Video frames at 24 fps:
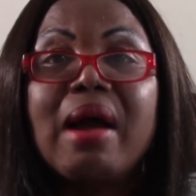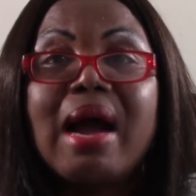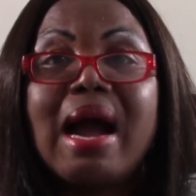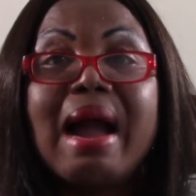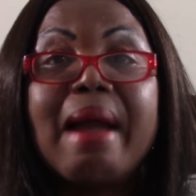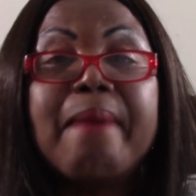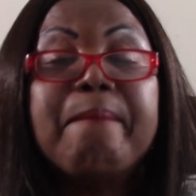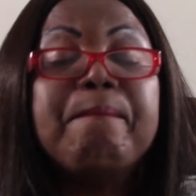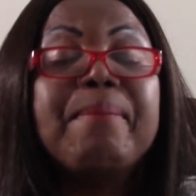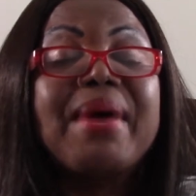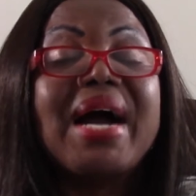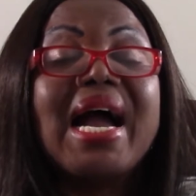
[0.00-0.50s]

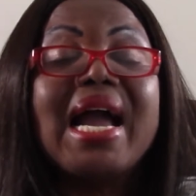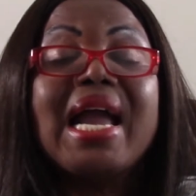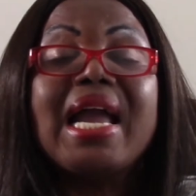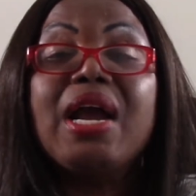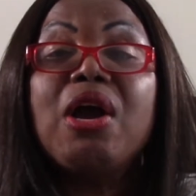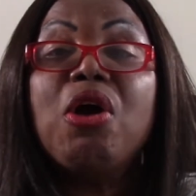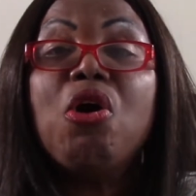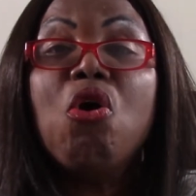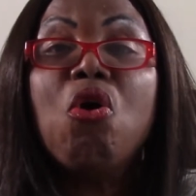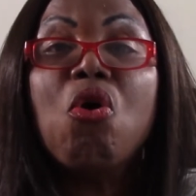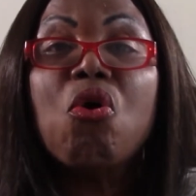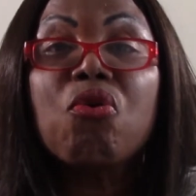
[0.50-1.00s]
I buy
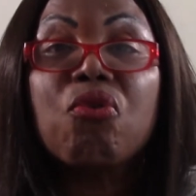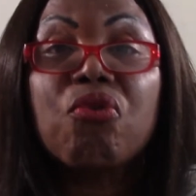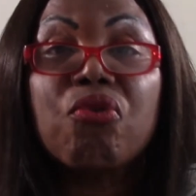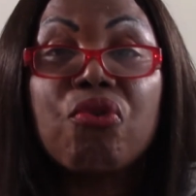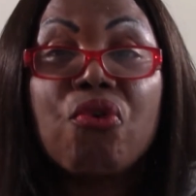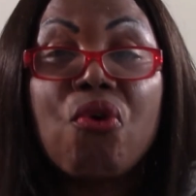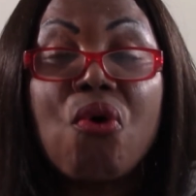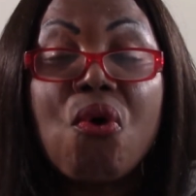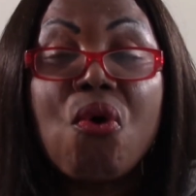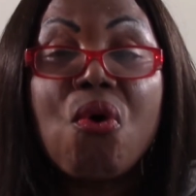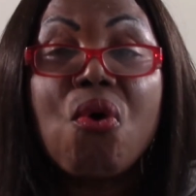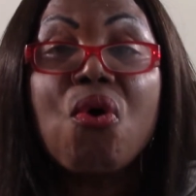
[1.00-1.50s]

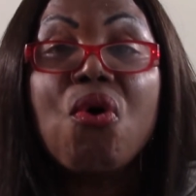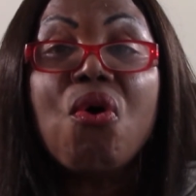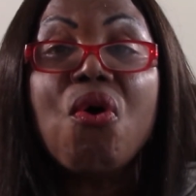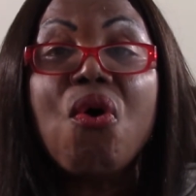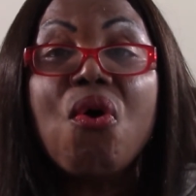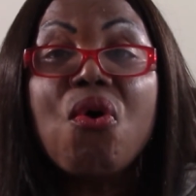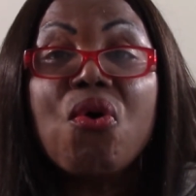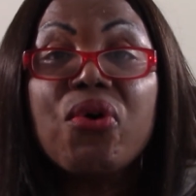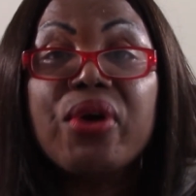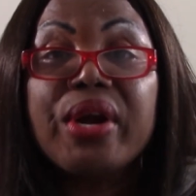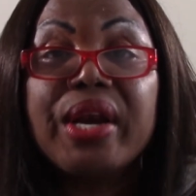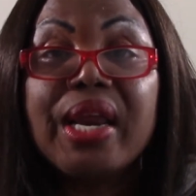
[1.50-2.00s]
raw
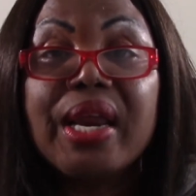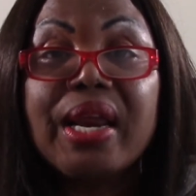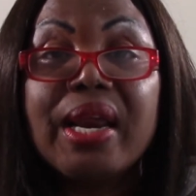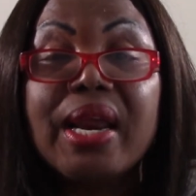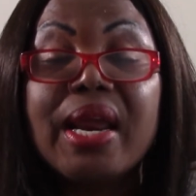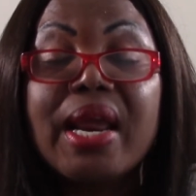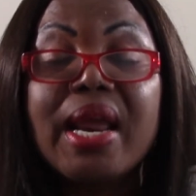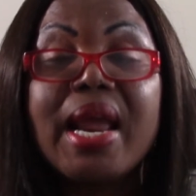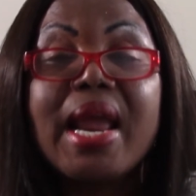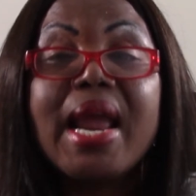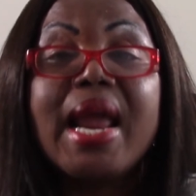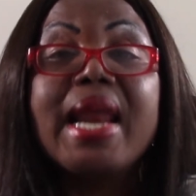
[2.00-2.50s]
honey
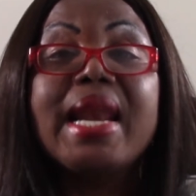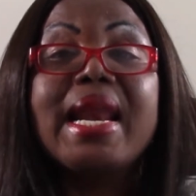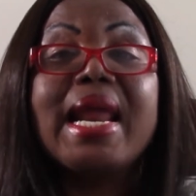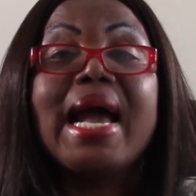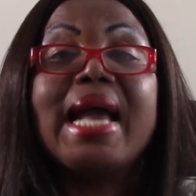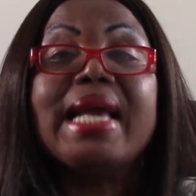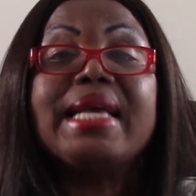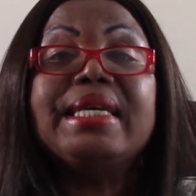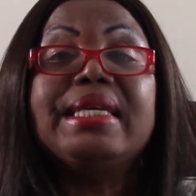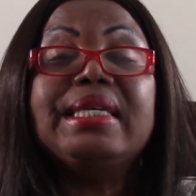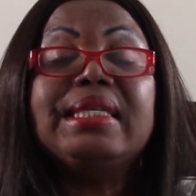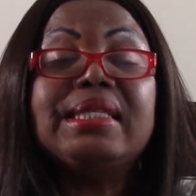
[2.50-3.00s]
and I
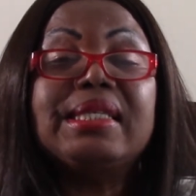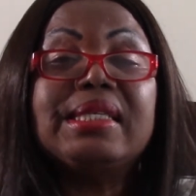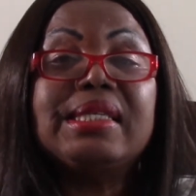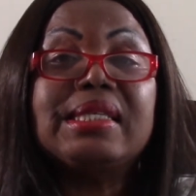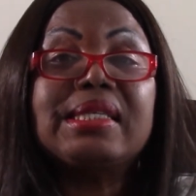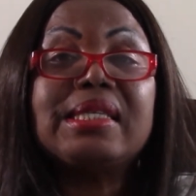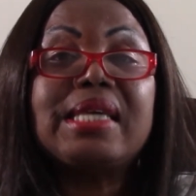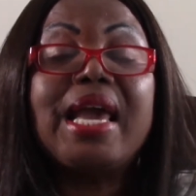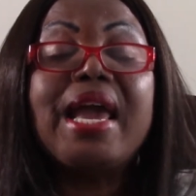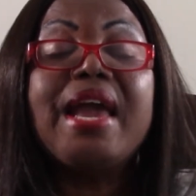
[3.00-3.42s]
eat it.